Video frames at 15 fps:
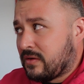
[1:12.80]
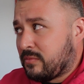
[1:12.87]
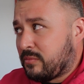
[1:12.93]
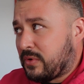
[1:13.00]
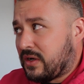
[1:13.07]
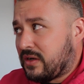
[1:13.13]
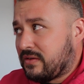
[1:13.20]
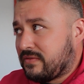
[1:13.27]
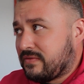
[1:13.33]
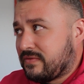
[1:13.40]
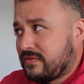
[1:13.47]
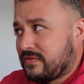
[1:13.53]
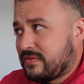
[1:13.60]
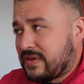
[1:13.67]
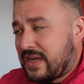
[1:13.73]
But
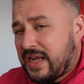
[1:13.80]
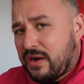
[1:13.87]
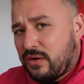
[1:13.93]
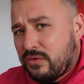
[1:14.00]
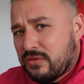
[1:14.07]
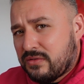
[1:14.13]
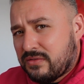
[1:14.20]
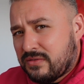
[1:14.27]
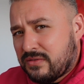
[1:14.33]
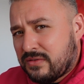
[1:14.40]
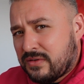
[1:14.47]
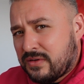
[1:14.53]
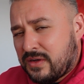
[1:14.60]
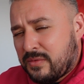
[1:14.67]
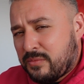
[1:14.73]
now,
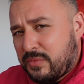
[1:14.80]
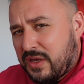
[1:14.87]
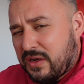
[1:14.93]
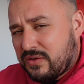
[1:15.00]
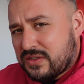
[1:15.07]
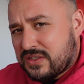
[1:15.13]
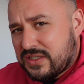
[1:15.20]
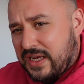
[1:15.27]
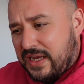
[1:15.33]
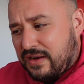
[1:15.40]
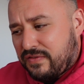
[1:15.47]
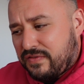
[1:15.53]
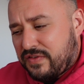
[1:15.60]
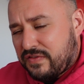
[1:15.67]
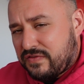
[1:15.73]
being on sale at
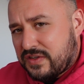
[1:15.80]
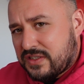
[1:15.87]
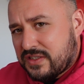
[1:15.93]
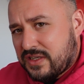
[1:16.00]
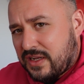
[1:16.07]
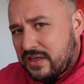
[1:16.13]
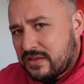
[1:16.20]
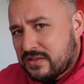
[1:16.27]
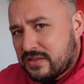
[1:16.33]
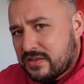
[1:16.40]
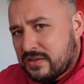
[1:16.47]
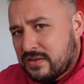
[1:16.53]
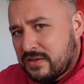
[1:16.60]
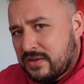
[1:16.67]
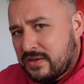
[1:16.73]
50
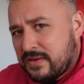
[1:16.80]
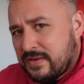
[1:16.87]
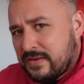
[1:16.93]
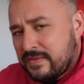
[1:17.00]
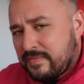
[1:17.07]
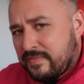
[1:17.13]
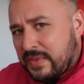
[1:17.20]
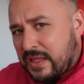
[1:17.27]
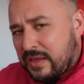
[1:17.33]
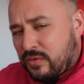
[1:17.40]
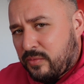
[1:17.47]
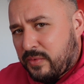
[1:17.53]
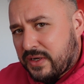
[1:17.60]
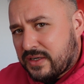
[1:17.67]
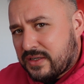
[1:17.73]
cents, what
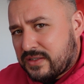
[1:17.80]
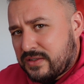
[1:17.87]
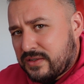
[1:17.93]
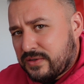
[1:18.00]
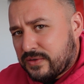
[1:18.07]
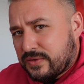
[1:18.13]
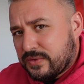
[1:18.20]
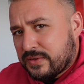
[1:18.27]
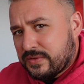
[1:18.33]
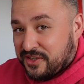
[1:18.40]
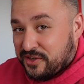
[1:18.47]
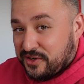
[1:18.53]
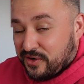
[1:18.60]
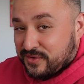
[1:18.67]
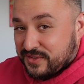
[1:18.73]
am I gonna do?
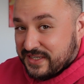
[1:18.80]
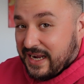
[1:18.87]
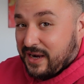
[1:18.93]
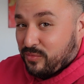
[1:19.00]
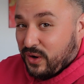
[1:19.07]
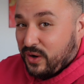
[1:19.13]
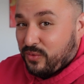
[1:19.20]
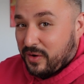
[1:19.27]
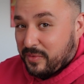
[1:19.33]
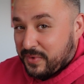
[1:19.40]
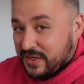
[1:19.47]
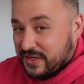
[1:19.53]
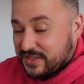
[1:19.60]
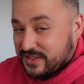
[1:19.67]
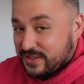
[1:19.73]
You know damn well what I'm
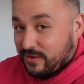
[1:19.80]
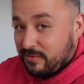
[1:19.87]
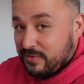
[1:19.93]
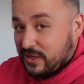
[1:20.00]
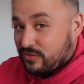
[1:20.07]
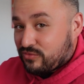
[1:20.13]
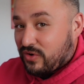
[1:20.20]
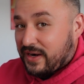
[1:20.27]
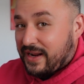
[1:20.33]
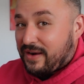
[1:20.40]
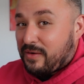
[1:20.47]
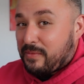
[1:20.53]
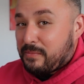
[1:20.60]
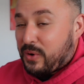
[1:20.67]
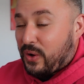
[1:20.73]
gonna do. I'm gonna run
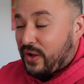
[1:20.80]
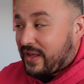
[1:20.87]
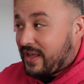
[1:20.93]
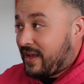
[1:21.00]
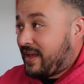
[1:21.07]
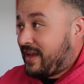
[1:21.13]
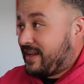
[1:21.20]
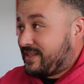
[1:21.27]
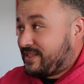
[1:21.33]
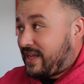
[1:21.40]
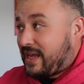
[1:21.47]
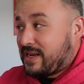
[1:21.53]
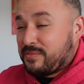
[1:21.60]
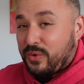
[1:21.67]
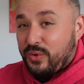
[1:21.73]
out and buy
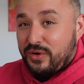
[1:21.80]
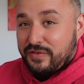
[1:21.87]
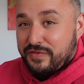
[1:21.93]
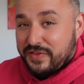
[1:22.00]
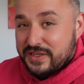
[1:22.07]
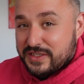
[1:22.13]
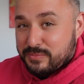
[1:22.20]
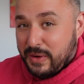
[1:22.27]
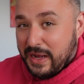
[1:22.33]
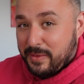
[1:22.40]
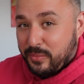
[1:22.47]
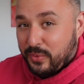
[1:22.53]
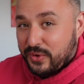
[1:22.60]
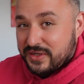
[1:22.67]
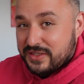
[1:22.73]
10 more of these bad
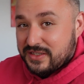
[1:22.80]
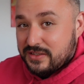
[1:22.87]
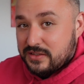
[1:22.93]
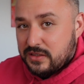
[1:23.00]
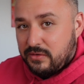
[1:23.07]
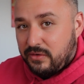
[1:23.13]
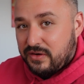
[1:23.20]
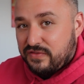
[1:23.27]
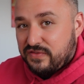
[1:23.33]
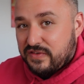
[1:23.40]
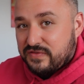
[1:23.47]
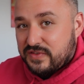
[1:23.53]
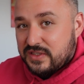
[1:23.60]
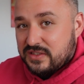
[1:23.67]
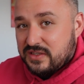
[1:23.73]
boys because they're only
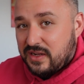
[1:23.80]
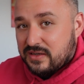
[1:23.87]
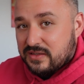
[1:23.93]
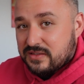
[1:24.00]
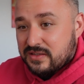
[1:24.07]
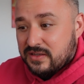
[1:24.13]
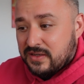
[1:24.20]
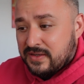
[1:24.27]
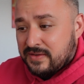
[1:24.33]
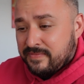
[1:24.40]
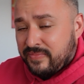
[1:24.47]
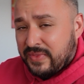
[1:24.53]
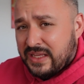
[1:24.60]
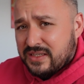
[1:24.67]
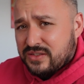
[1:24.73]
50 cents.
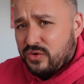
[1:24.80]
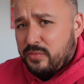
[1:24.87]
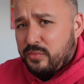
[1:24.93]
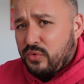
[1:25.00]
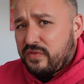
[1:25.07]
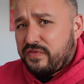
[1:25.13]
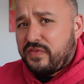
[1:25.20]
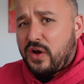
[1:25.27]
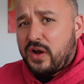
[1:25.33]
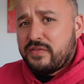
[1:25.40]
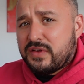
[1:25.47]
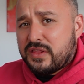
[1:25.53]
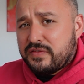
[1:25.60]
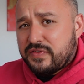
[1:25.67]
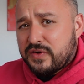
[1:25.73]
So I bought 5
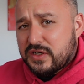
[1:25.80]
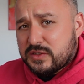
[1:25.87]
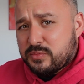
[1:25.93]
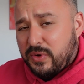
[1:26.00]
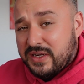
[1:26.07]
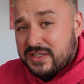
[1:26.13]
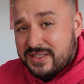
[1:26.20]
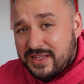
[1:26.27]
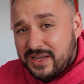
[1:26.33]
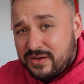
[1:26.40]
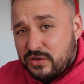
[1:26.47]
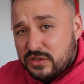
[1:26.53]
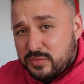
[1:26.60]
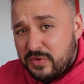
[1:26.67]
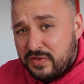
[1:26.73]
in the first place and that
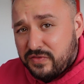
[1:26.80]
cost me